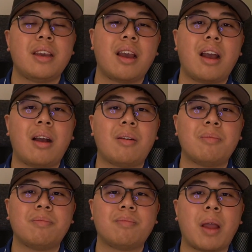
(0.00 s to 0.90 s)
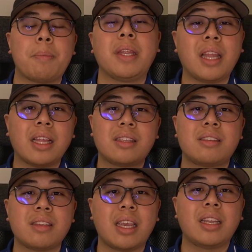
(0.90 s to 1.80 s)

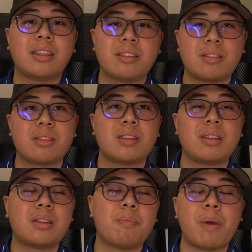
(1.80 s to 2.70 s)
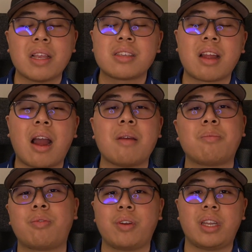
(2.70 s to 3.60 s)
It's the best time
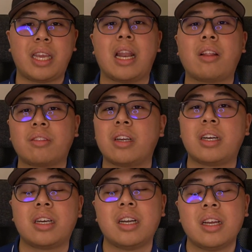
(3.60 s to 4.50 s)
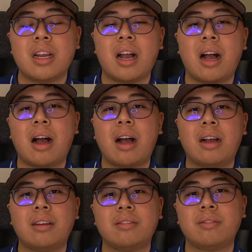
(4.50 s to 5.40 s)
for you to get out there,
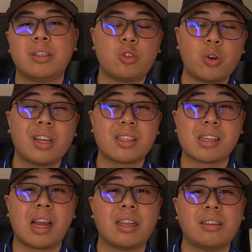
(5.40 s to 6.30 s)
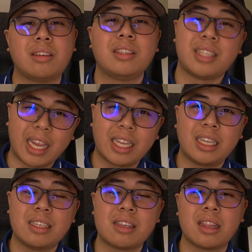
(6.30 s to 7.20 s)
enjoy the sun, take it
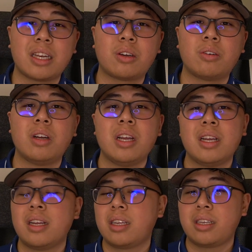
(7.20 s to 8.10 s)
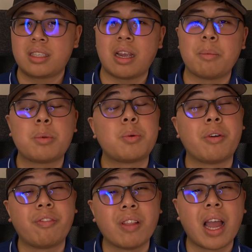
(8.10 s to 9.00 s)
easy a little, good time to
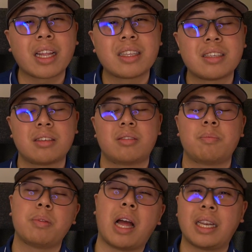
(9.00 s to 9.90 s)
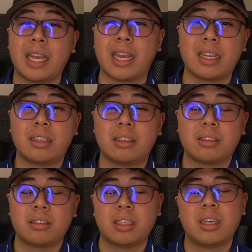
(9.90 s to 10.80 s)
reflect, plan ahead,
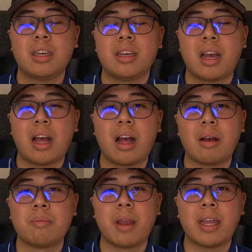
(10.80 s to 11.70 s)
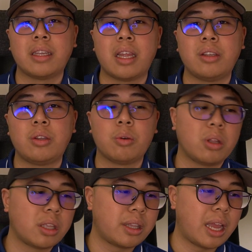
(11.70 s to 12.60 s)
and do
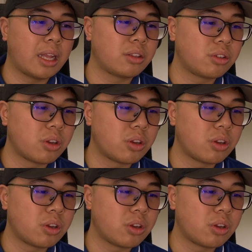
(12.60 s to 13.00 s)
all of that.